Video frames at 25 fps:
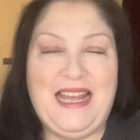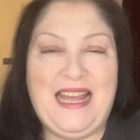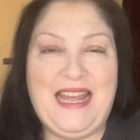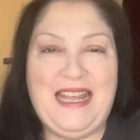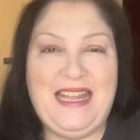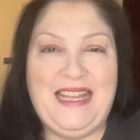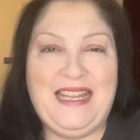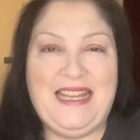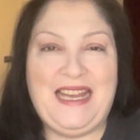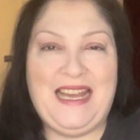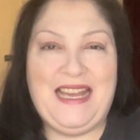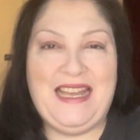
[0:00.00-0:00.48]

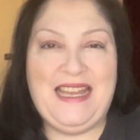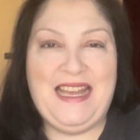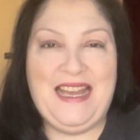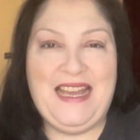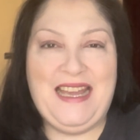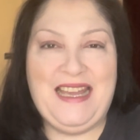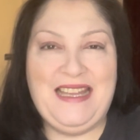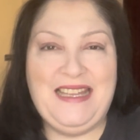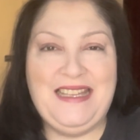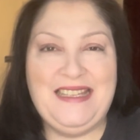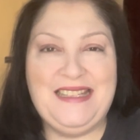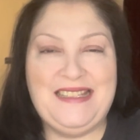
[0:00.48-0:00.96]

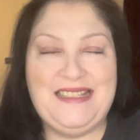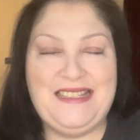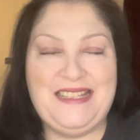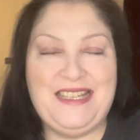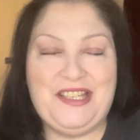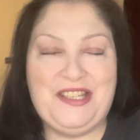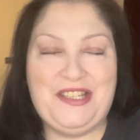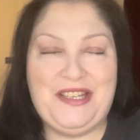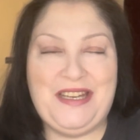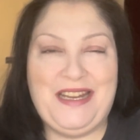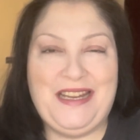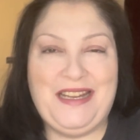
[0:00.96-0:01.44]
aka
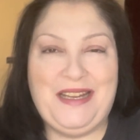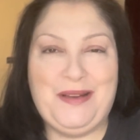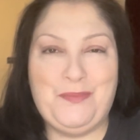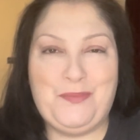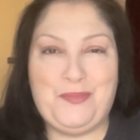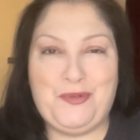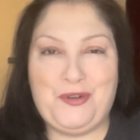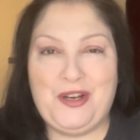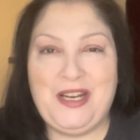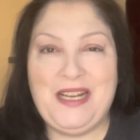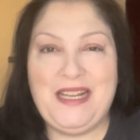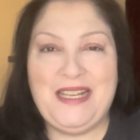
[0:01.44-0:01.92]
Stitching
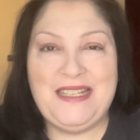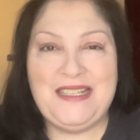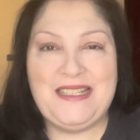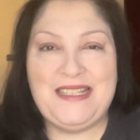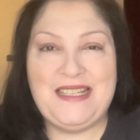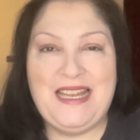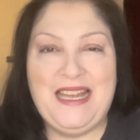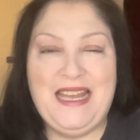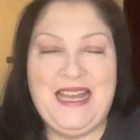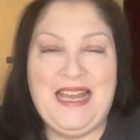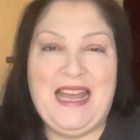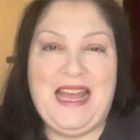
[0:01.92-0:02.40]

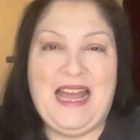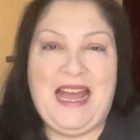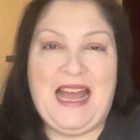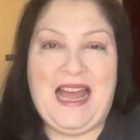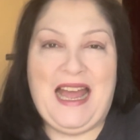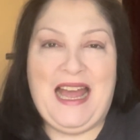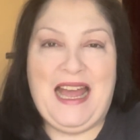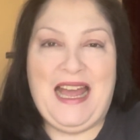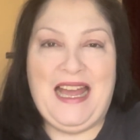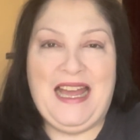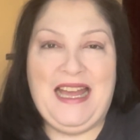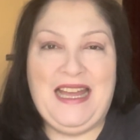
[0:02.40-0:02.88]
Brit,
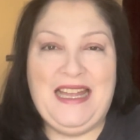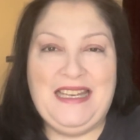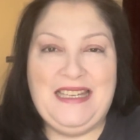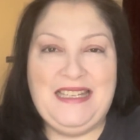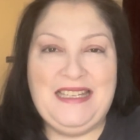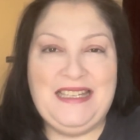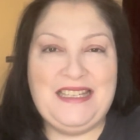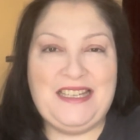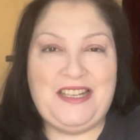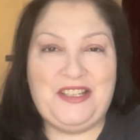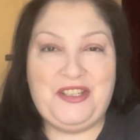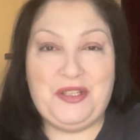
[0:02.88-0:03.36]

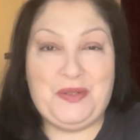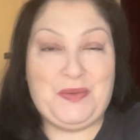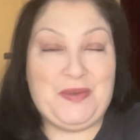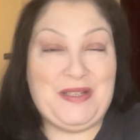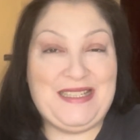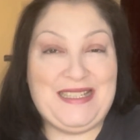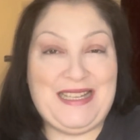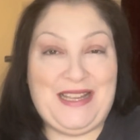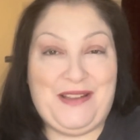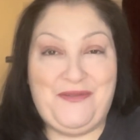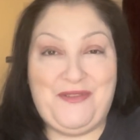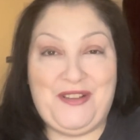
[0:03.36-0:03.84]
and I just
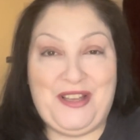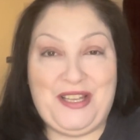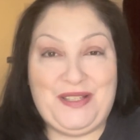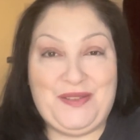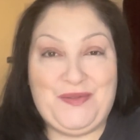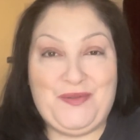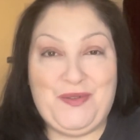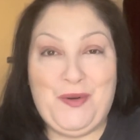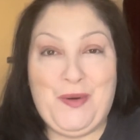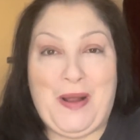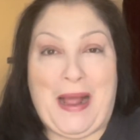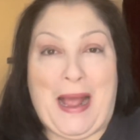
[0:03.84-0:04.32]
want to say
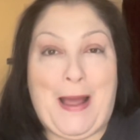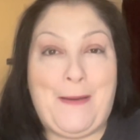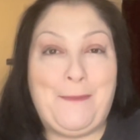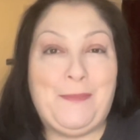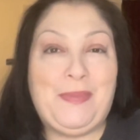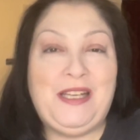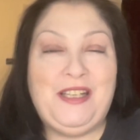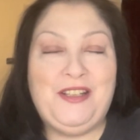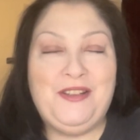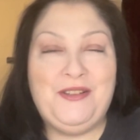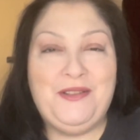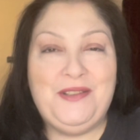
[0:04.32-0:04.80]
first of all
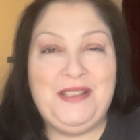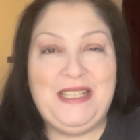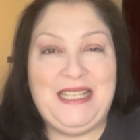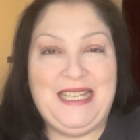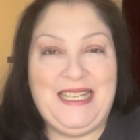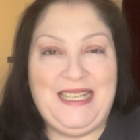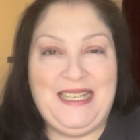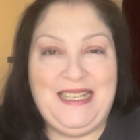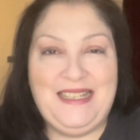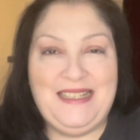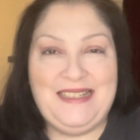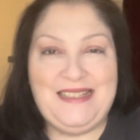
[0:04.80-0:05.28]
Happy New
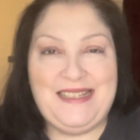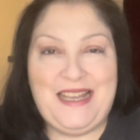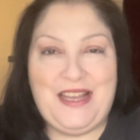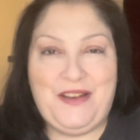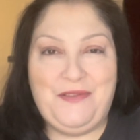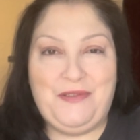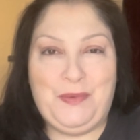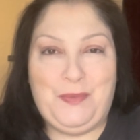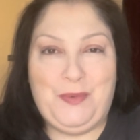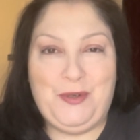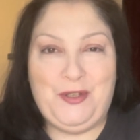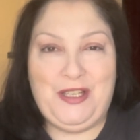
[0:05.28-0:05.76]
Year to
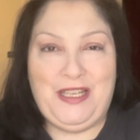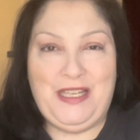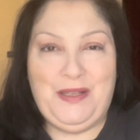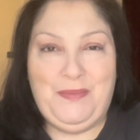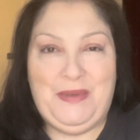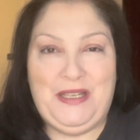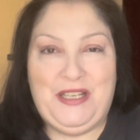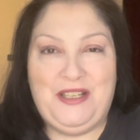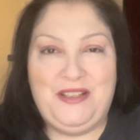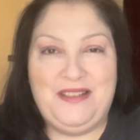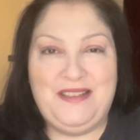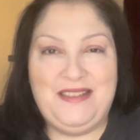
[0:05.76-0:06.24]
everybody
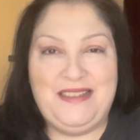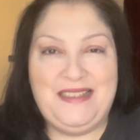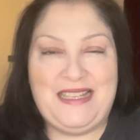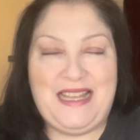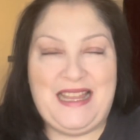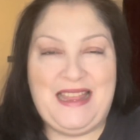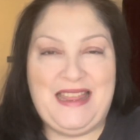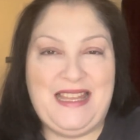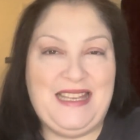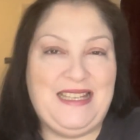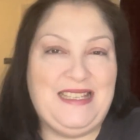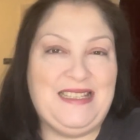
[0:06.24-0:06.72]
because
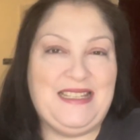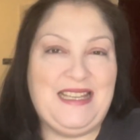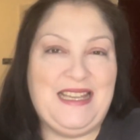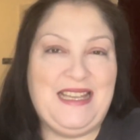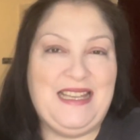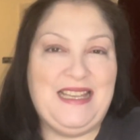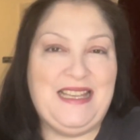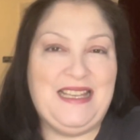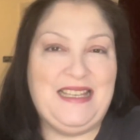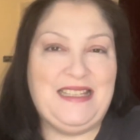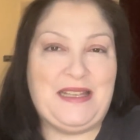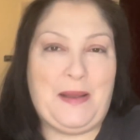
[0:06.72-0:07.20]
this
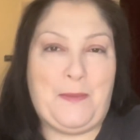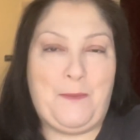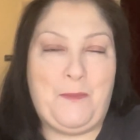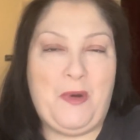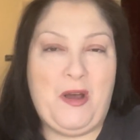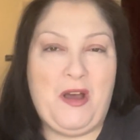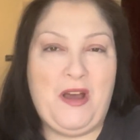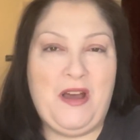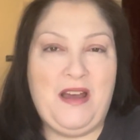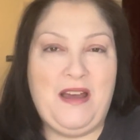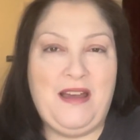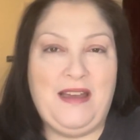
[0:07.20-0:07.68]
is
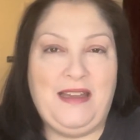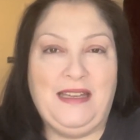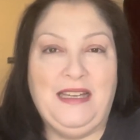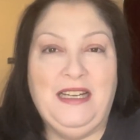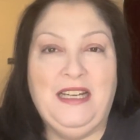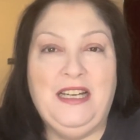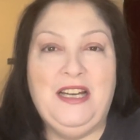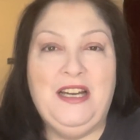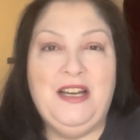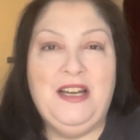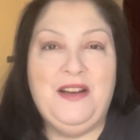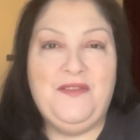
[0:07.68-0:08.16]
my
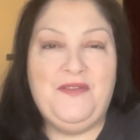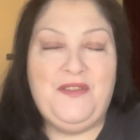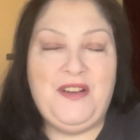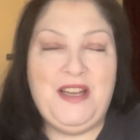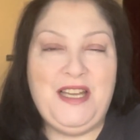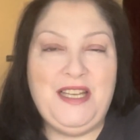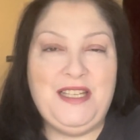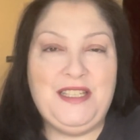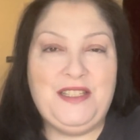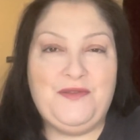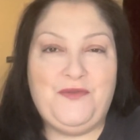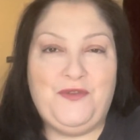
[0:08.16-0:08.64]

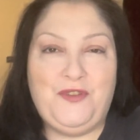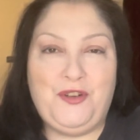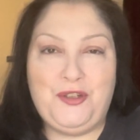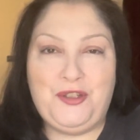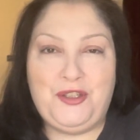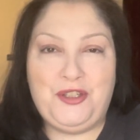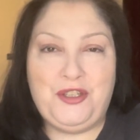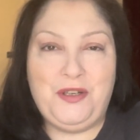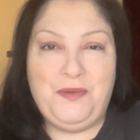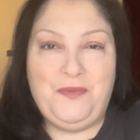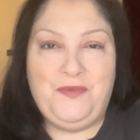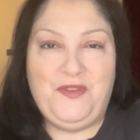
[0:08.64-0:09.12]
first
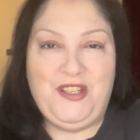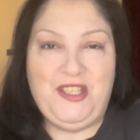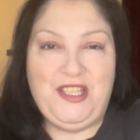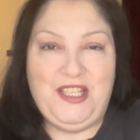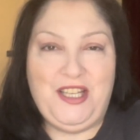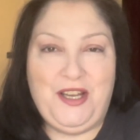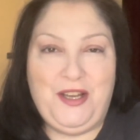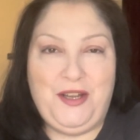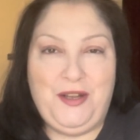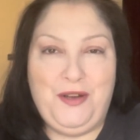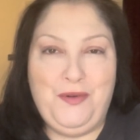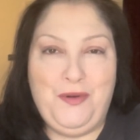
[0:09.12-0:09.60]
Flosstube
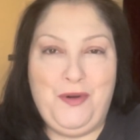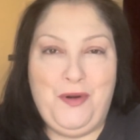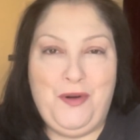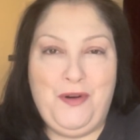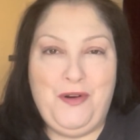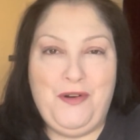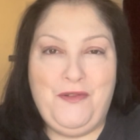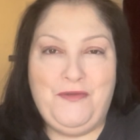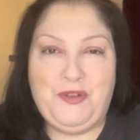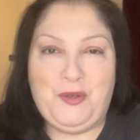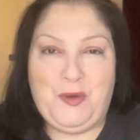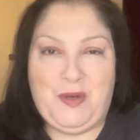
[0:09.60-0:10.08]
video
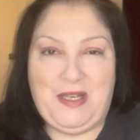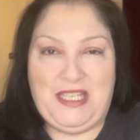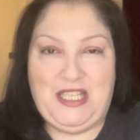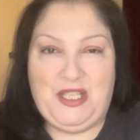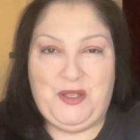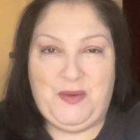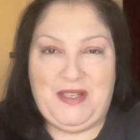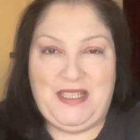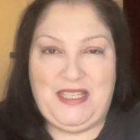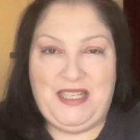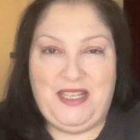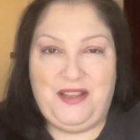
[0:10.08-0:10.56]
of
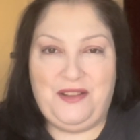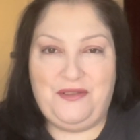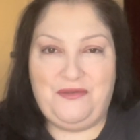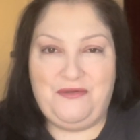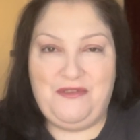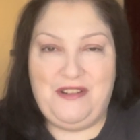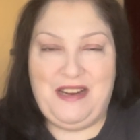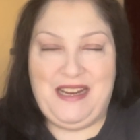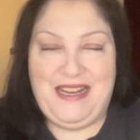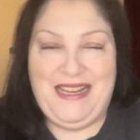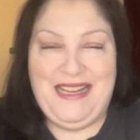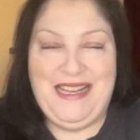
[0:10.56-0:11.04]

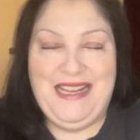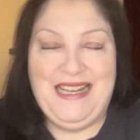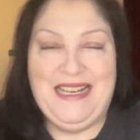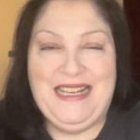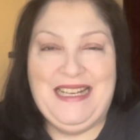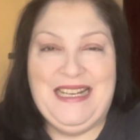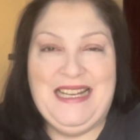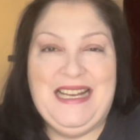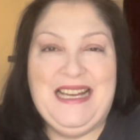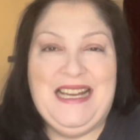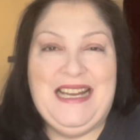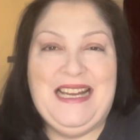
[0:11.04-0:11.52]
2023.
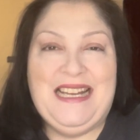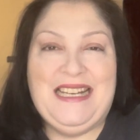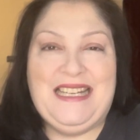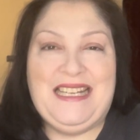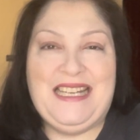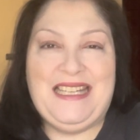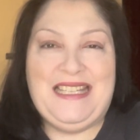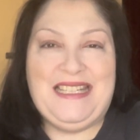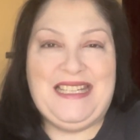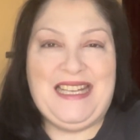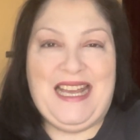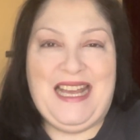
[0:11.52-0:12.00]

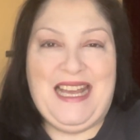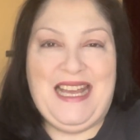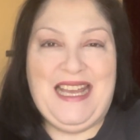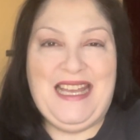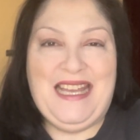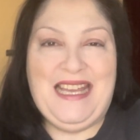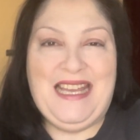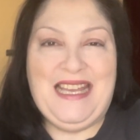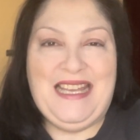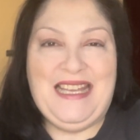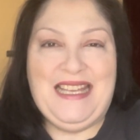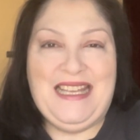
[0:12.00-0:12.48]

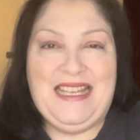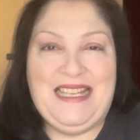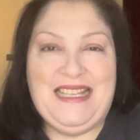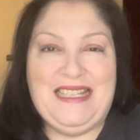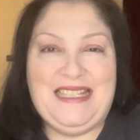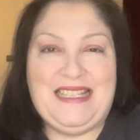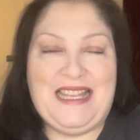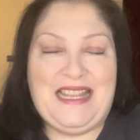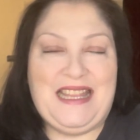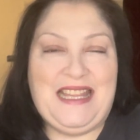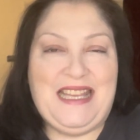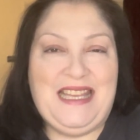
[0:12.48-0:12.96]
Today
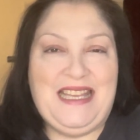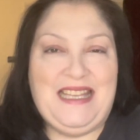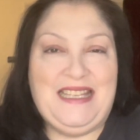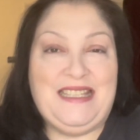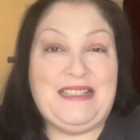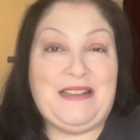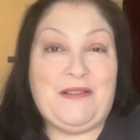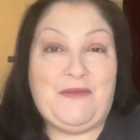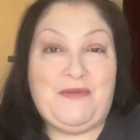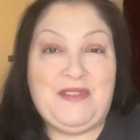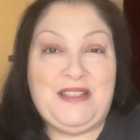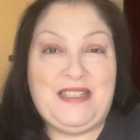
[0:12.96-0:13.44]
is the
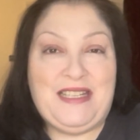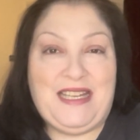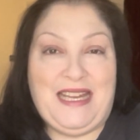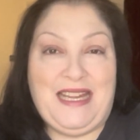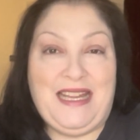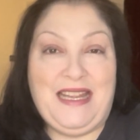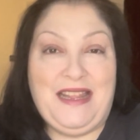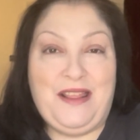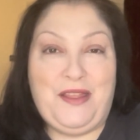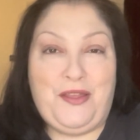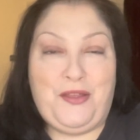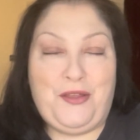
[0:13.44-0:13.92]

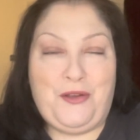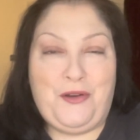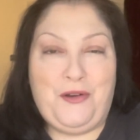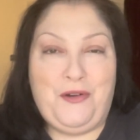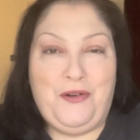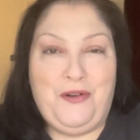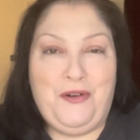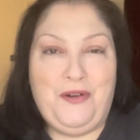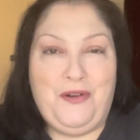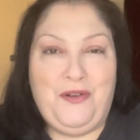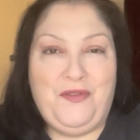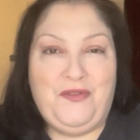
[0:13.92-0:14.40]
17th
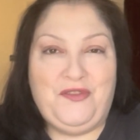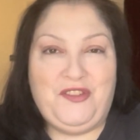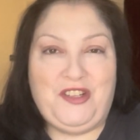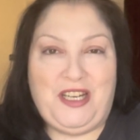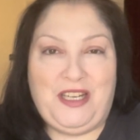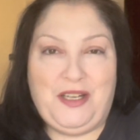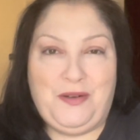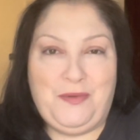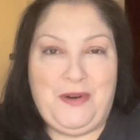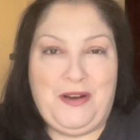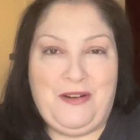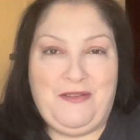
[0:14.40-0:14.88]
of
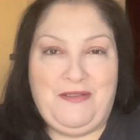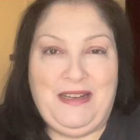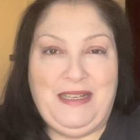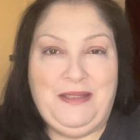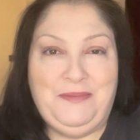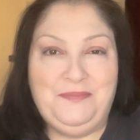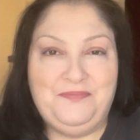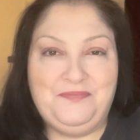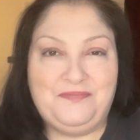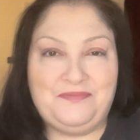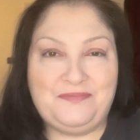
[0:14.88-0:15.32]
January,